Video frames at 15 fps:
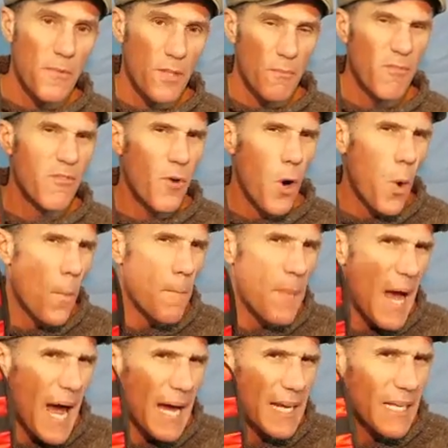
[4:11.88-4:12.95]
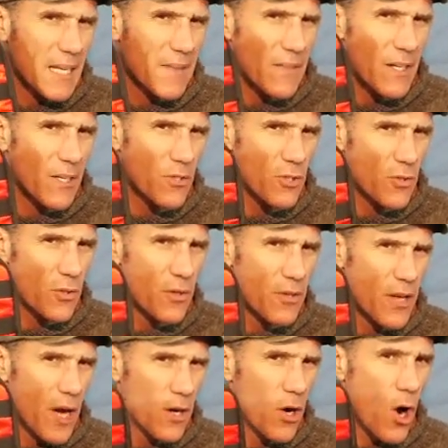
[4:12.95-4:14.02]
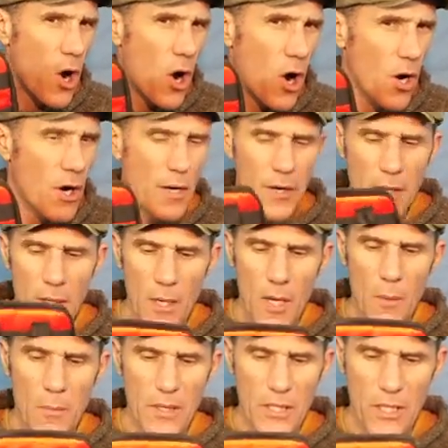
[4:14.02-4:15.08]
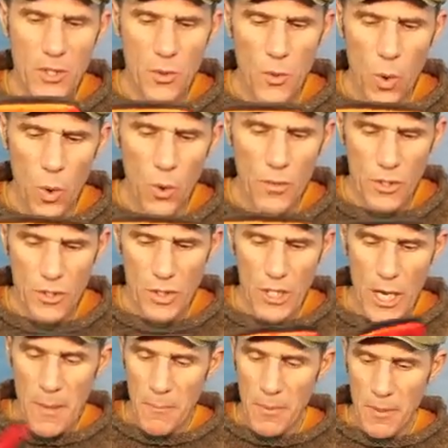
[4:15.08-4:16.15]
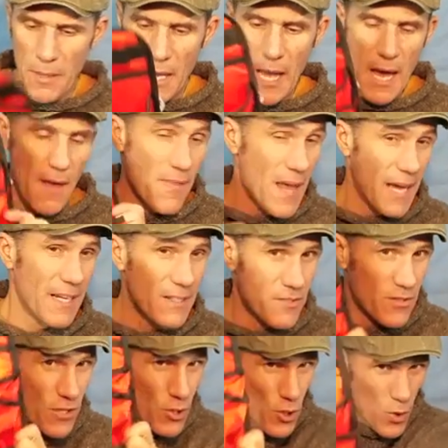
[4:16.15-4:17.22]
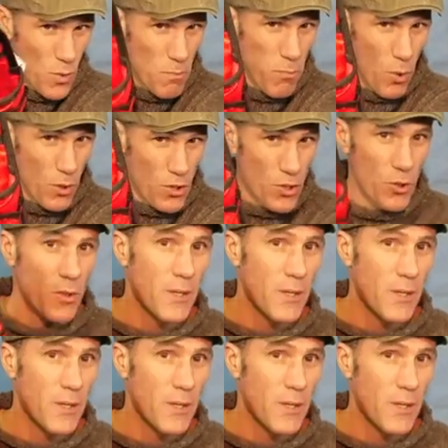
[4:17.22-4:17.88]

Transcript: foam padding in there, so they're not hard, but they do hold their shape. And that is the new Bonjour